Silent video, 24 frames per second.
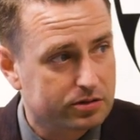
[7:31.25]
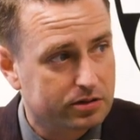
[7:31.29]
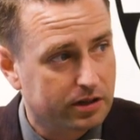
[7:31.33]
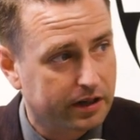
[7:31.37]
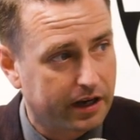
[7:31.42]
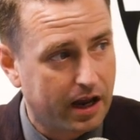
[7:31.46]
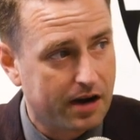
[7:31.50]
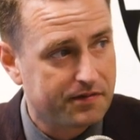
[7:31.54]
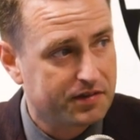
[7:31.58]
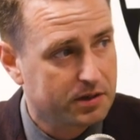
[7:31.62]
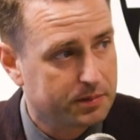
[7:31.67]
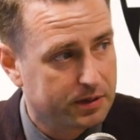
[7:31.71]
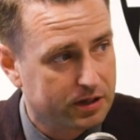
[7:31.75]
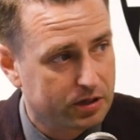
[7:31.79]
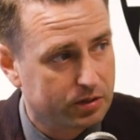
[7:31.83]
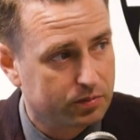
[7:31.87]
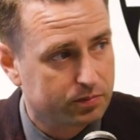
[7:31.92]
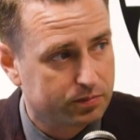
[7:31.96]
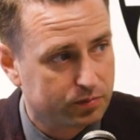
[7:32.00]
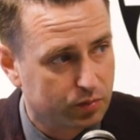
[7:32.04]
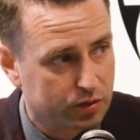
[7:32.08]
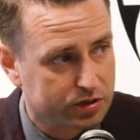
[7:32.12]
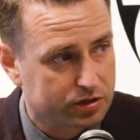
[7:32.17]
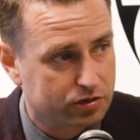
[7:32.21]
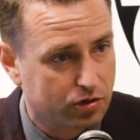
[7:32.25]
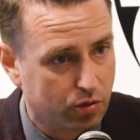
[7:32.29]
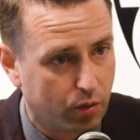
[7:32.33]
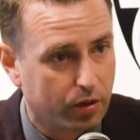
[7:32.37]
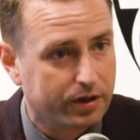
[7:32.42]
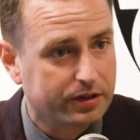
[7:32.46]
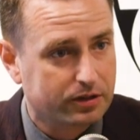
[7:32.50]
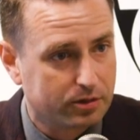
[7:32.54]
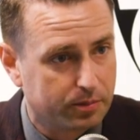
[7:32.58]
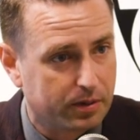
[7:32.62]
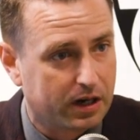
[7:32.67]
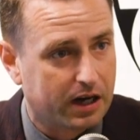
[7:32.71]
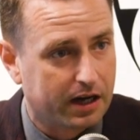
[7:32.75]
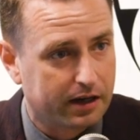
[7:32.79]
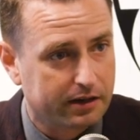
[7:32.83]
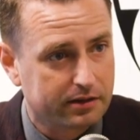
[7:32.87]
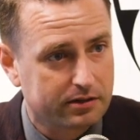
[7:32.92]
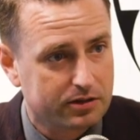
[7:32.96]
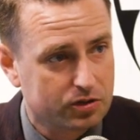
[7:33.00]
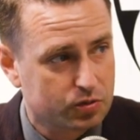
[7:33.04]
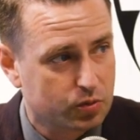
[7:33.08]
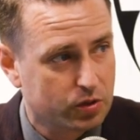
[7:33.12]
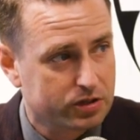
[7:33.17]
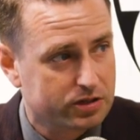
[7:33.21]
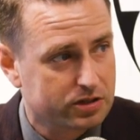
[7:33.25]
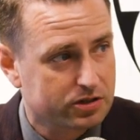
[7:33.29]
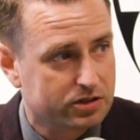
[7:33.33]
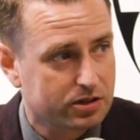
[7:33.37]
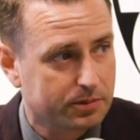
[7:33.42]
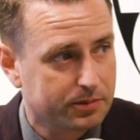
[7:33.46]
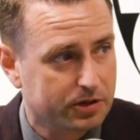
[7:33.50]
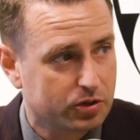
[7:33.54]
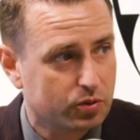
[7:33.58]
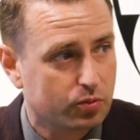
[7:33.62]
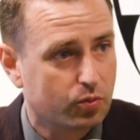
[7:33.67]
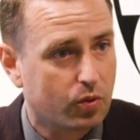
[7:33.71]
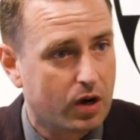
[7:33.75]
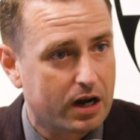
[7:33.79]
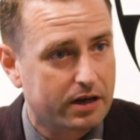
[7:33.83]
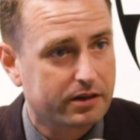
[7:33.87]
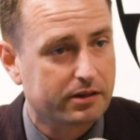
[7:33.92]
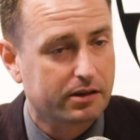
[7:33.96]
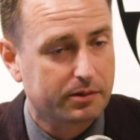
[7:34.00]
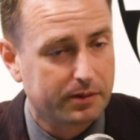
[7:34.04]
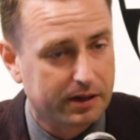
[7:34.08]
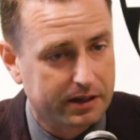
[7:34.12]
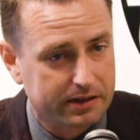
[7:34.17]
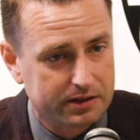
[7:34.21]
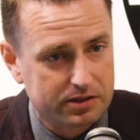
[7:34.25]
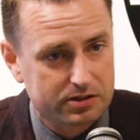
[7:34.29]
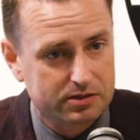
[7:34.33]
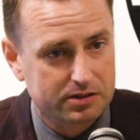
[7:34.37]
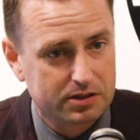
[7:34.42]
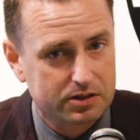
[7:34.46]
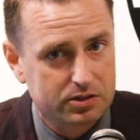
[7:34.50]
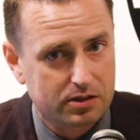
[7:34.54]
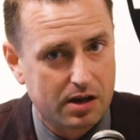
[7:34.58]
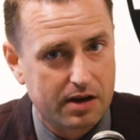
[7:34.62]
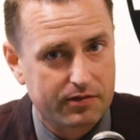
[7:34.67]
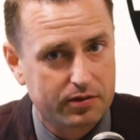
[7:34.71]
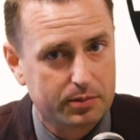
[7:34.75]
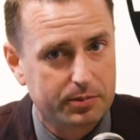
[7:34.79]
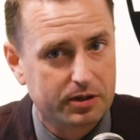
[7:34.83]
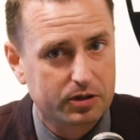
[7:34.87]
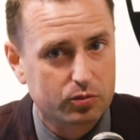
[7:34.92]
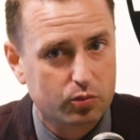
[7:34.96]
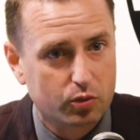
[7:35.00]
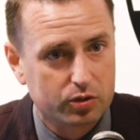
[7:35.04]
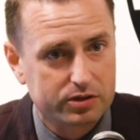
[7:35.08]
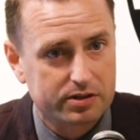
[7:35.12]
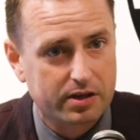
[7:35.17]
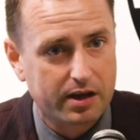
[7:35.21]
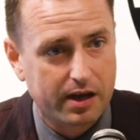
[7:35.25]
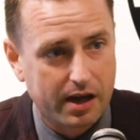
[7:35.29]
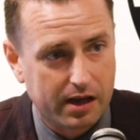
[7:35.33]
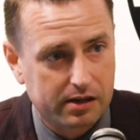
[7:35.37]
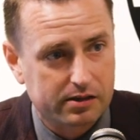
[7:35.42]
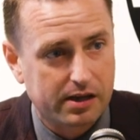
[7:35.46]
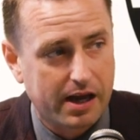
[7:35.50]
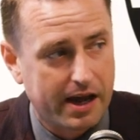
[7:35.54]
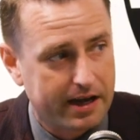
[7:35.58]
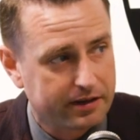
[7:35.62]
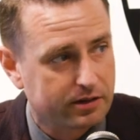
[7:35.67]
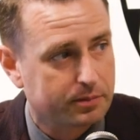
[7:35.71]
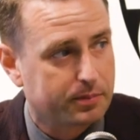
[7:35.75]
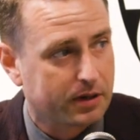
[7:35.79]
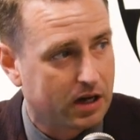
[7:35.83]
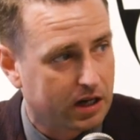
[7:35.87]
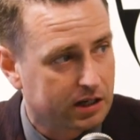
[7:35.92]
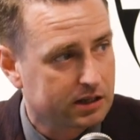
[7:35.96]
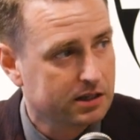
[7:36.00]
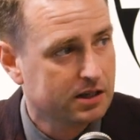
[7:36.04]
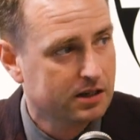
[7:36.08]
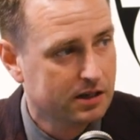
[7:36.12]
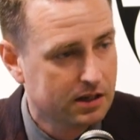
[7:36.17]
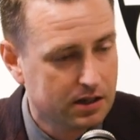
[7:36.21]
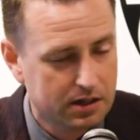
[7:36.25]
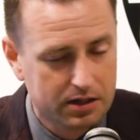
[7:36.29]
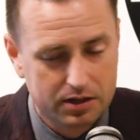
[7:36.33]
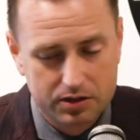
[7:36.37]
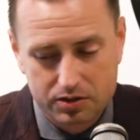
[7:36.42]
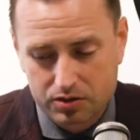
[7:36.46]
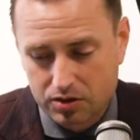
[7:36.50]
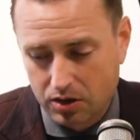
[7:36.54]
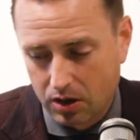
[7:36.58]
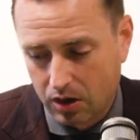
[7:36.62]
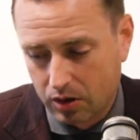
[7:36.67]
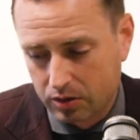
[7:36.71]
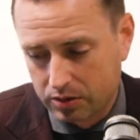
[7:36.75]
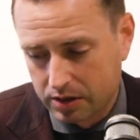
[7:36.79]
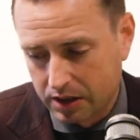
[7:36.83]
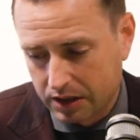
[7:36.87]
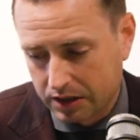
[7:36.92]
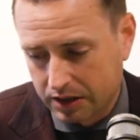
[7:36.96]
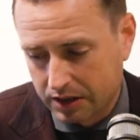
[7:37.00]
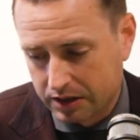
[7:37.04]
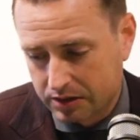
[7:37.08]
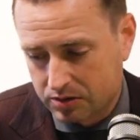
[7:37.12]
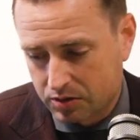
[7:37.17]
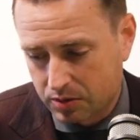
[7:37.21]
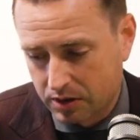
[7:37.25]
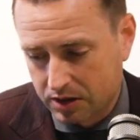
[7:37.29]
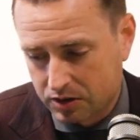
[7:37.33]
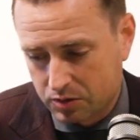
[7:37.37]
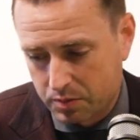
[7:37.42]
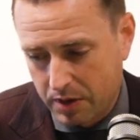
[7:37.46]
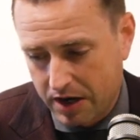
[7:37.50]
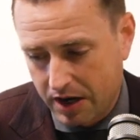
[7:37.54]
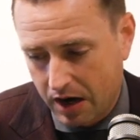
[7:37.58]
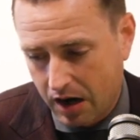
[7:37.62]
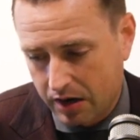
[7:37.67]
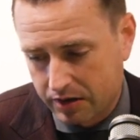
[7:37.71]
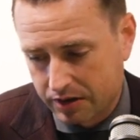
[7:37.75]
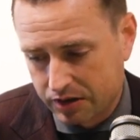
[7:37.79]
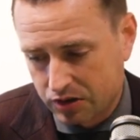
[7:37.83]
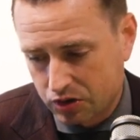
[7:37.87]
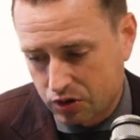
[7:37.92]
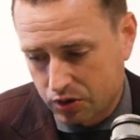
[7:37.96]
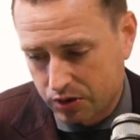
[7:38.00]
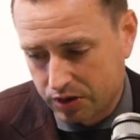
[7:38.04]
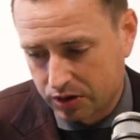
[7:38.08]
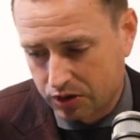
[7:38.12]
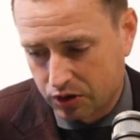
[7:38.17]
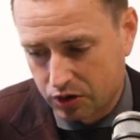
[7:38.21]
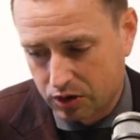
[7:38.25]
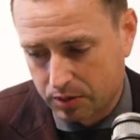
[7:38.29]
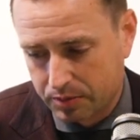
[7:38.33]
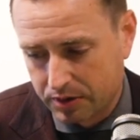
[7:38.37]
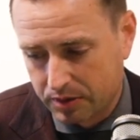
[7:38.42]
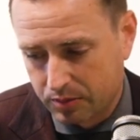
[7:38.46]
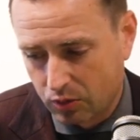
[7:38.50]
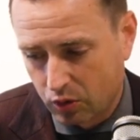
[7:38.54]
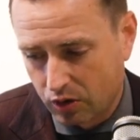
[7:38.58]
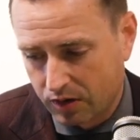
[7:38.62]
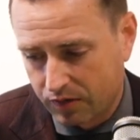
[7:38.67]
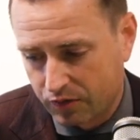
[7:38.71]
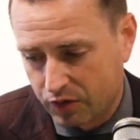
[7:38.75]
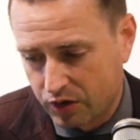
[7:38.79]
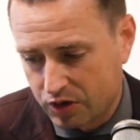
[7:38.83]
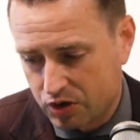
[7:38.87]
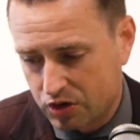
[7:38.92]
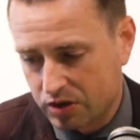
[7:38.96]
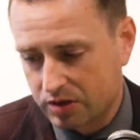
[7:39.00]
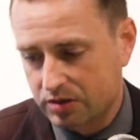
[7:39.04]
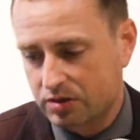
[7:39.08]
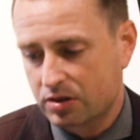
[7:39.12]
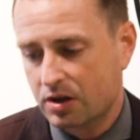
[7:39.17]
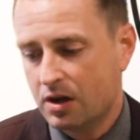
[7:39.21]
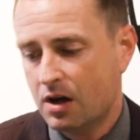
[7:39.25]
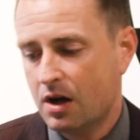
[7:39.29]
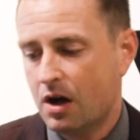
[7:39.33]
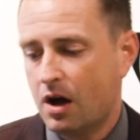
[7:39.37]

Like, everybody right. was going to buy. This right. wasn't somebody who wanted to buy. These, these everybody was right. had to buy. Right. So it's it's made our industry a little bit more efficient.